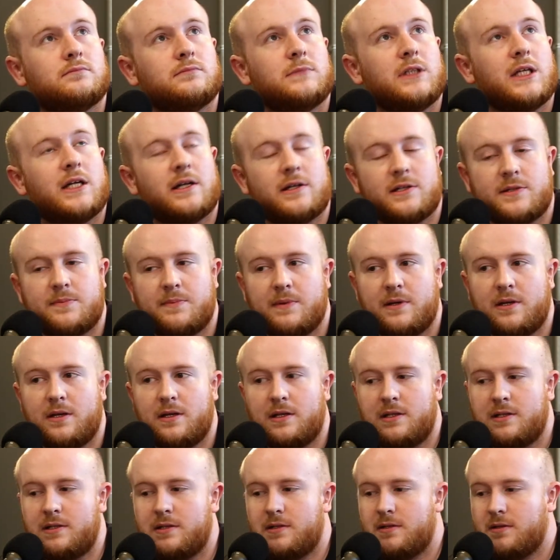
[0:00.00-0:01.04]
Yeah, I
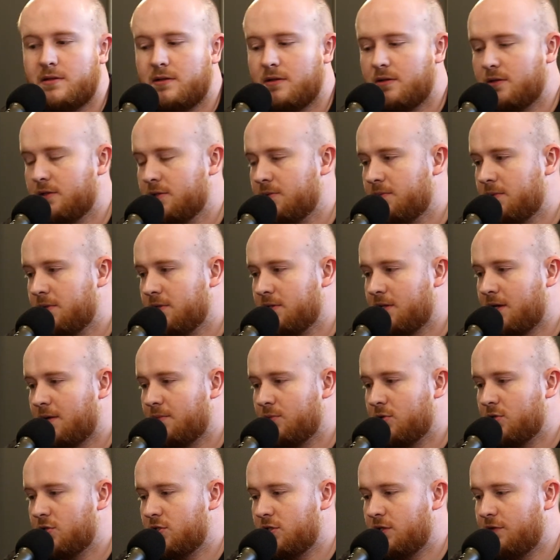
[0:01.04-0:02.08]
suppose how
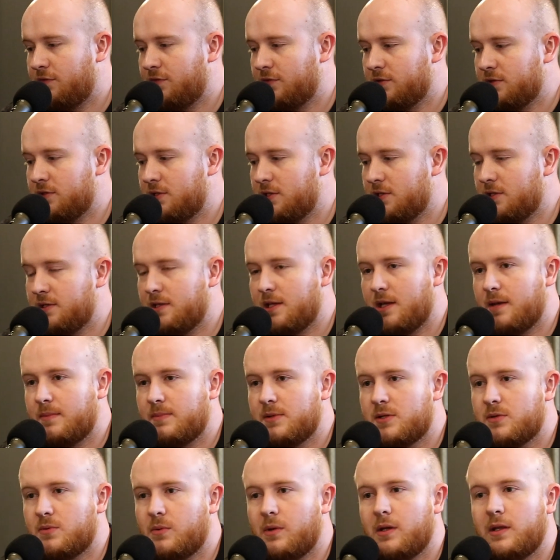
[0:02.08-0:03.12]
much difference is there
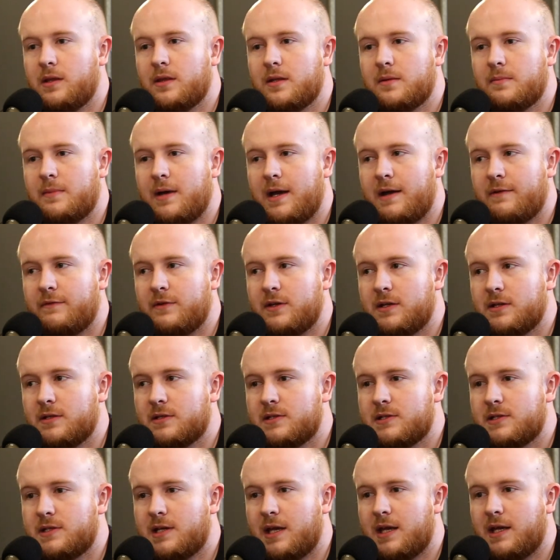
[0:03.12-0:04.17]
between them having a
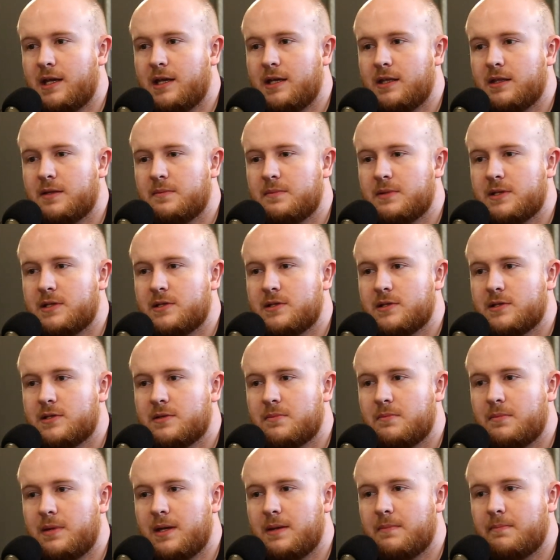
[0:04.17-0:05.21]
stake in the business
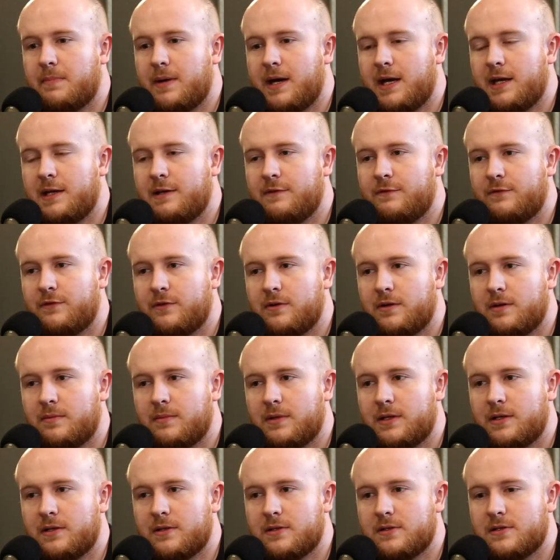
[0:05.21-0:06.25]
and being paid for it?
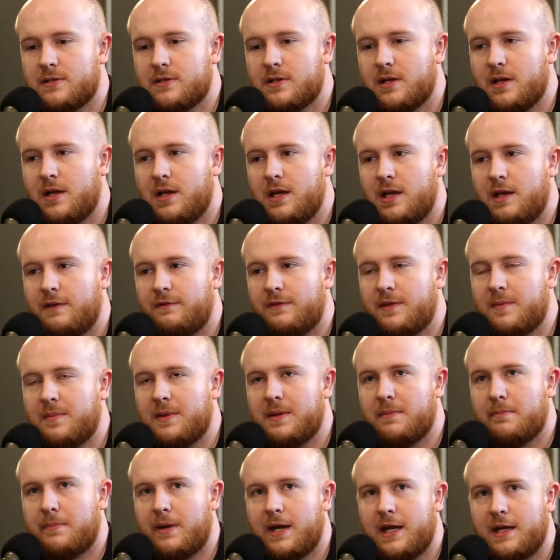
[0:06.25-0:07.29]
Because if they're
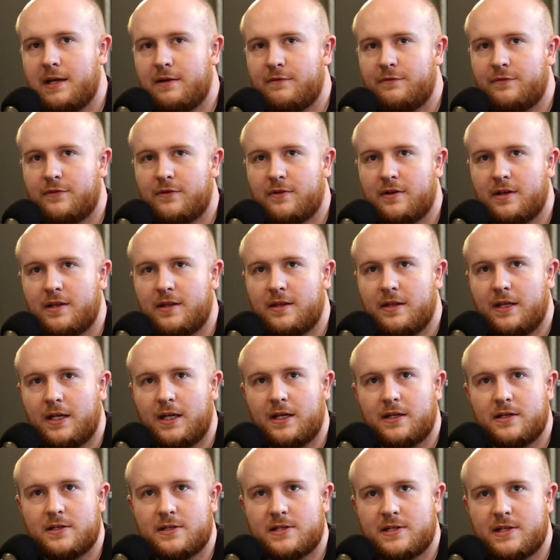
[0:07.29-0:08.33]
being paid for it, they're
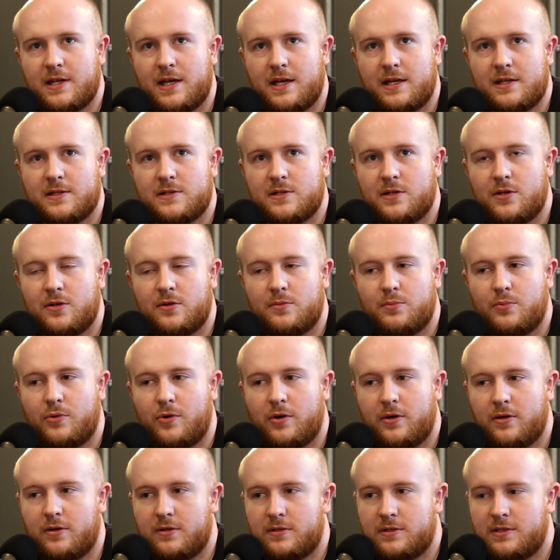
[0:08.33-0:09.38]
going to say it's a good
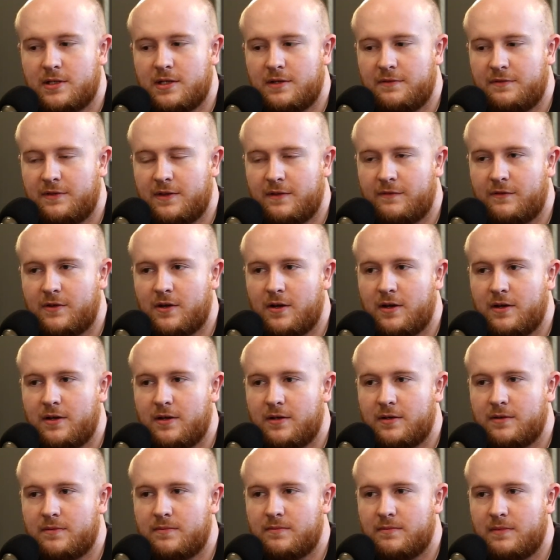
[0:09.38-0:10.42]
product. And if they've got
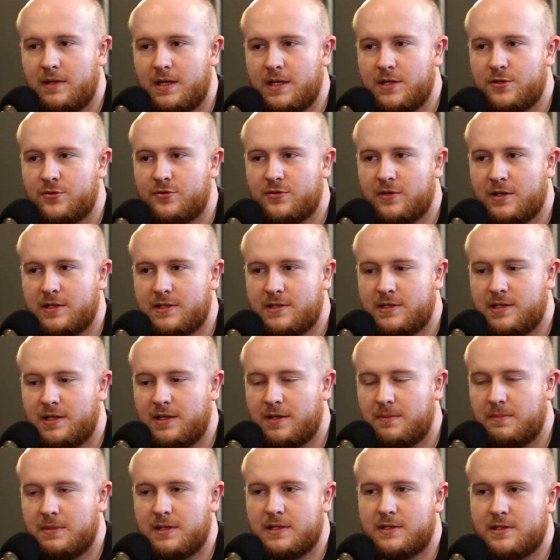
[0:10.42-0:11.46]
an interest in
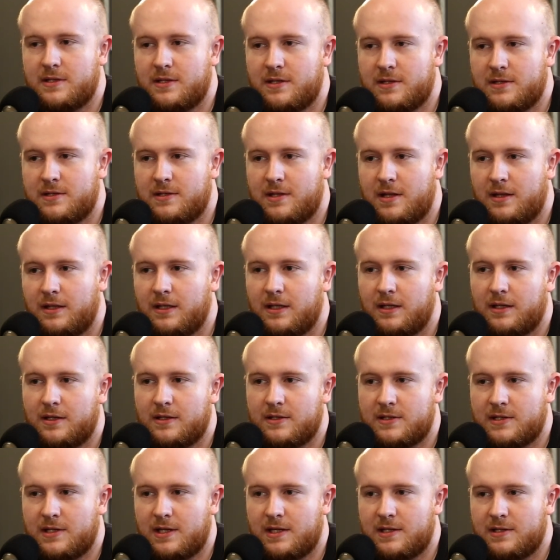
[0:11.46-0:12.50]
the business, then they're going
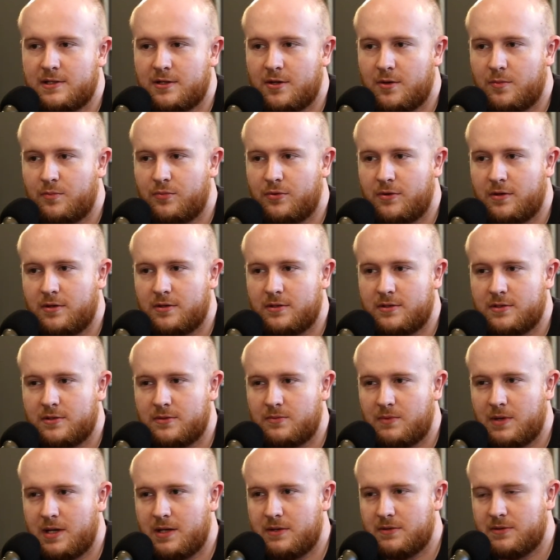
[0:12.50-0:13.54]
to say it's a good product
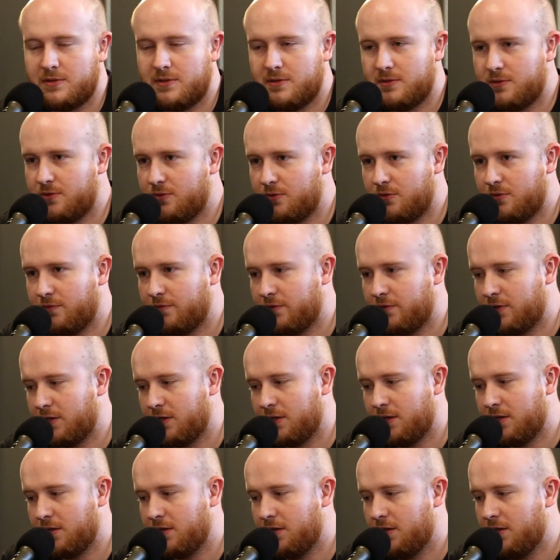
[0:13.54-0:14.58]
as well. So it's sort of
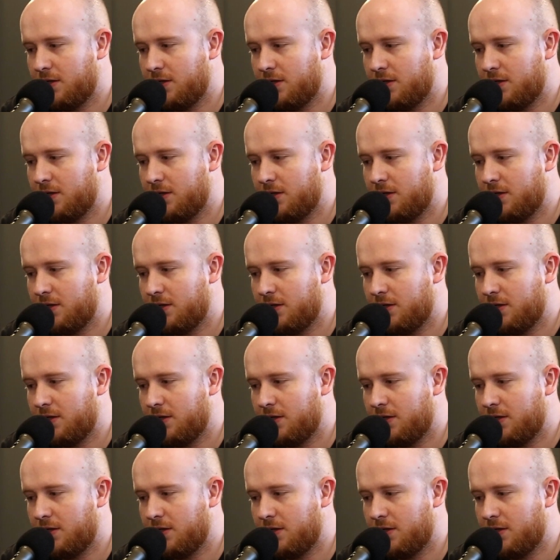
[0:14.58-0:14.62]
like,